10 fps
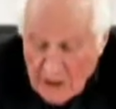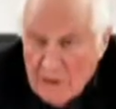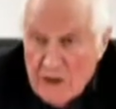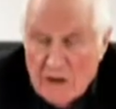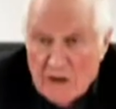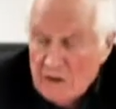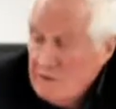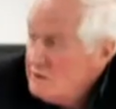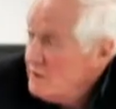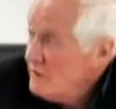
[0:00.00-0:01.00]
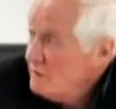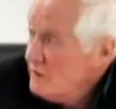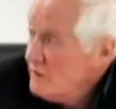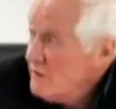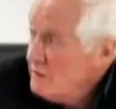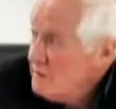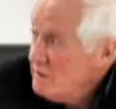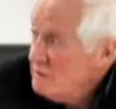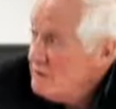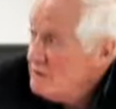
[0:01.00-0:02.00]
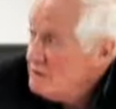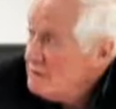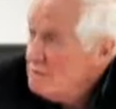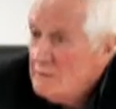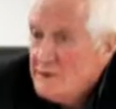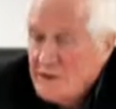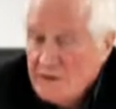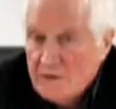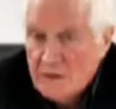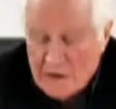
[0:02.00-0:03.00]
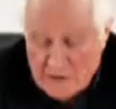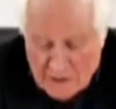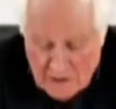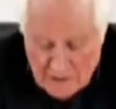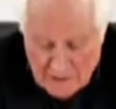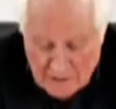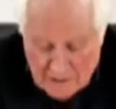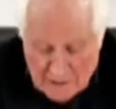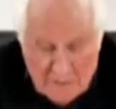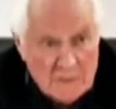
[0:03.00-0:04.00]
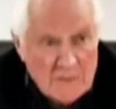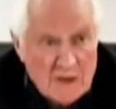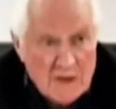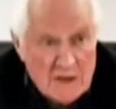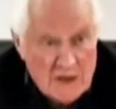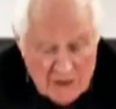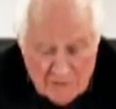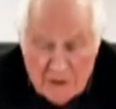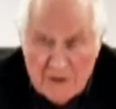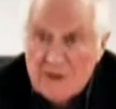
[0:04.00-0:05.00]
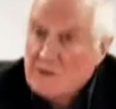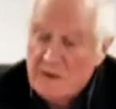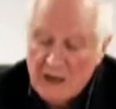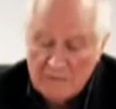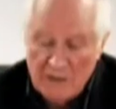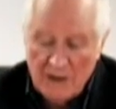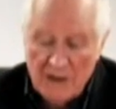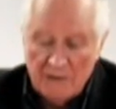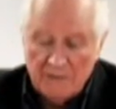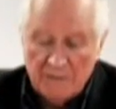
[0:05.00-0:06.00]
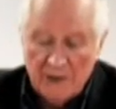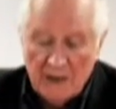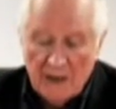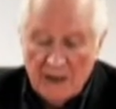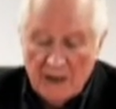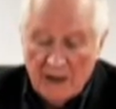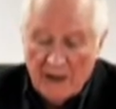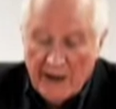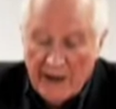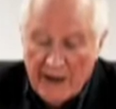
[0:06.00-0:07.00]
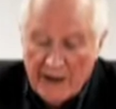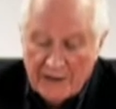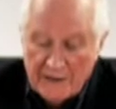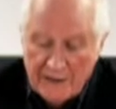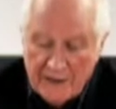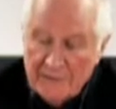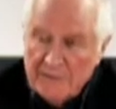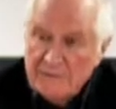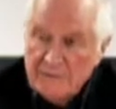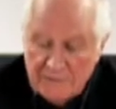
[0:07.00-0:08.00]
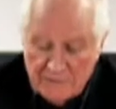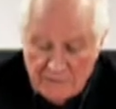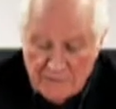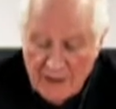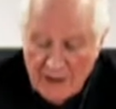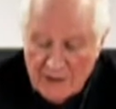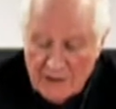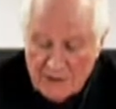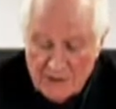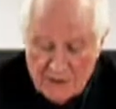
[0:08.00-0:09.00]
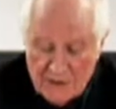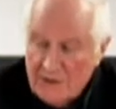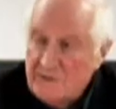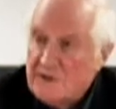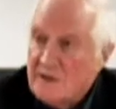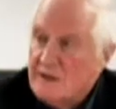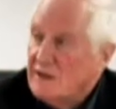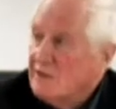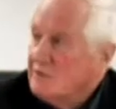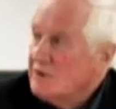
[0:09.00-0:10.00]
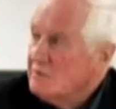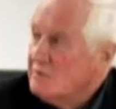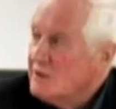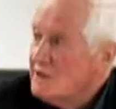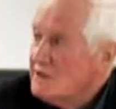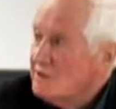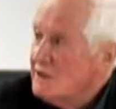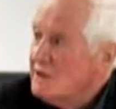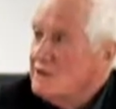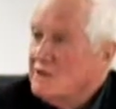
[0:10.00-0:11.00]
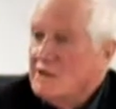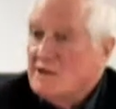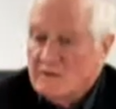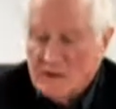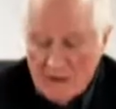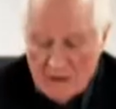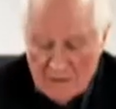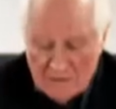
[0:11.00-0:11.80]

We quarreled. It became a me-or-him situation. The executive producers backed me, and Ian stalked off and said he didn't want to participate in the series.